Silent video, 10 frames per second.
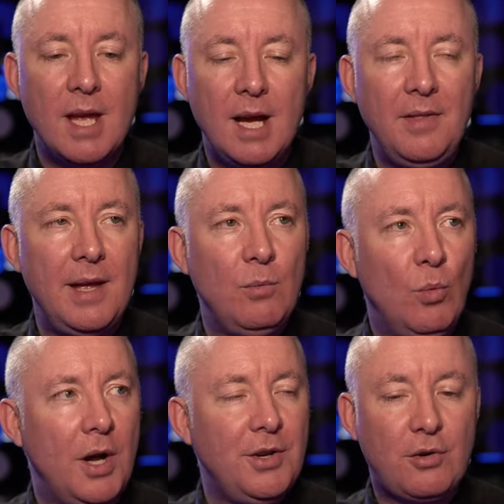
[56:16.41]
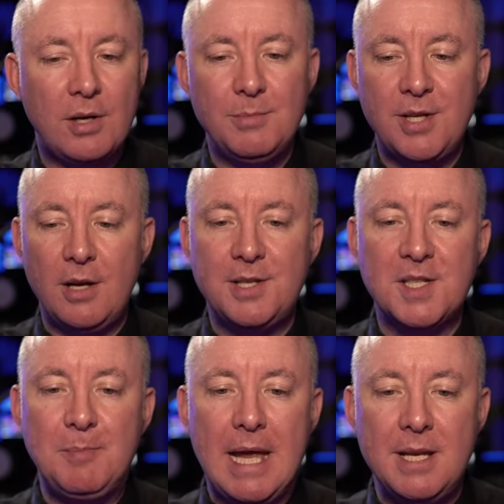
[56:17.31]
and then one crypto to
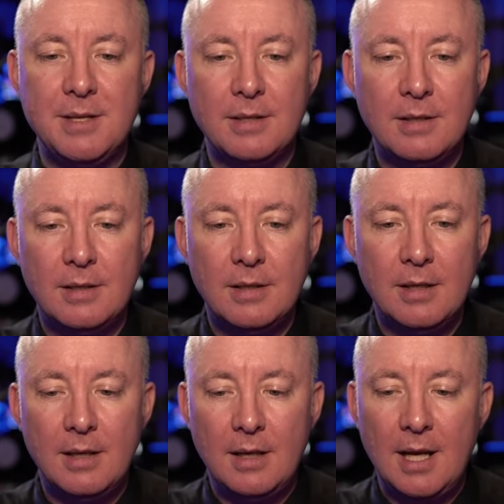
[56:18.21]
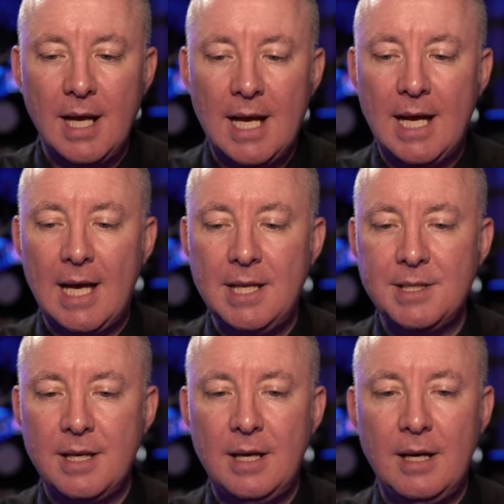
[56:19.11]
spend. And
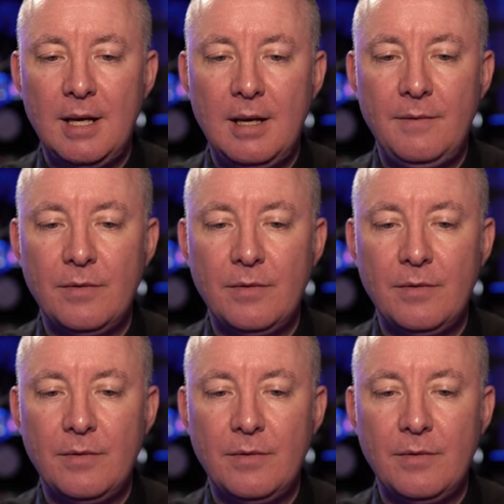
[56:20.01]
uh,